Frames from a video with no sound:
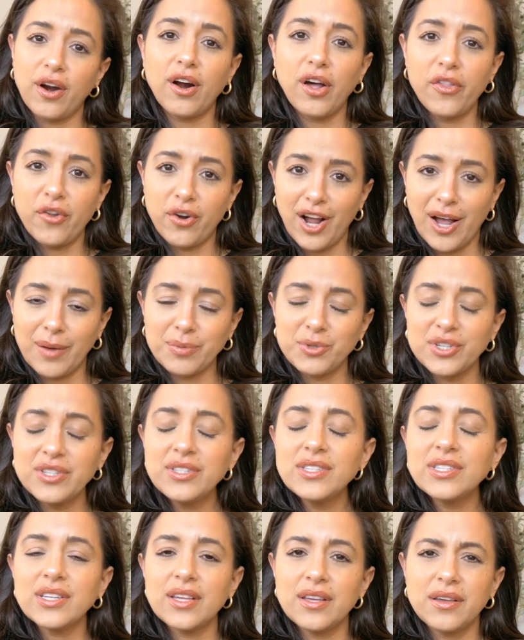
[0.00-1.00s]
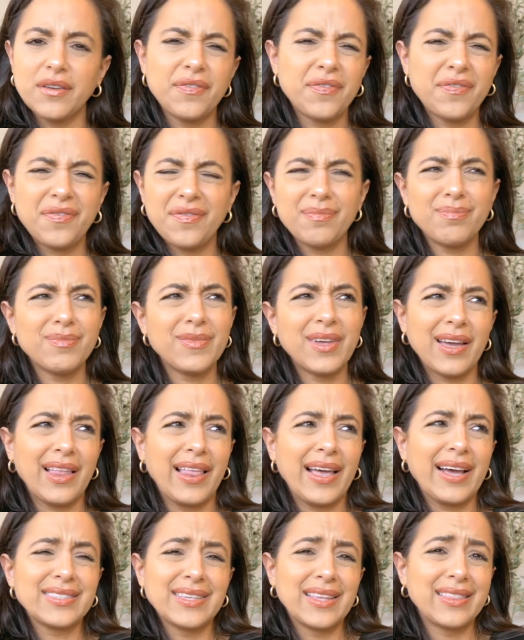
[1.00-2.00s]
are other options. If like
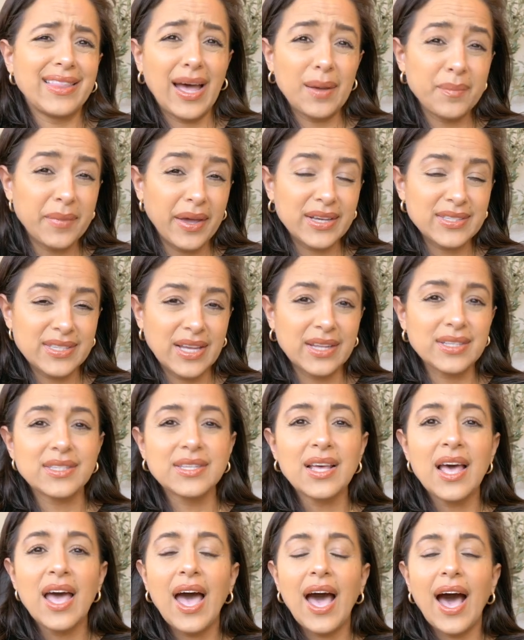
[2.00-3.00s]
I said, that makes sense.